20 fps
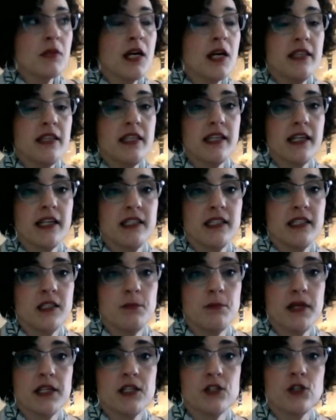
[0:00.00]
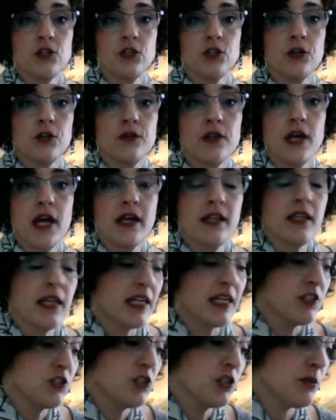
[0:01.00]
I think I need to make sure that, like,
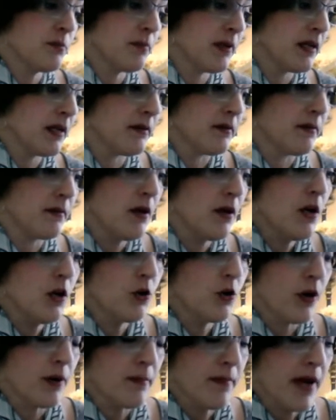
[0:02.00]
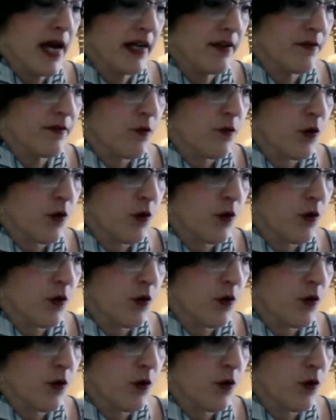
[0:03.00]
I should have been going back and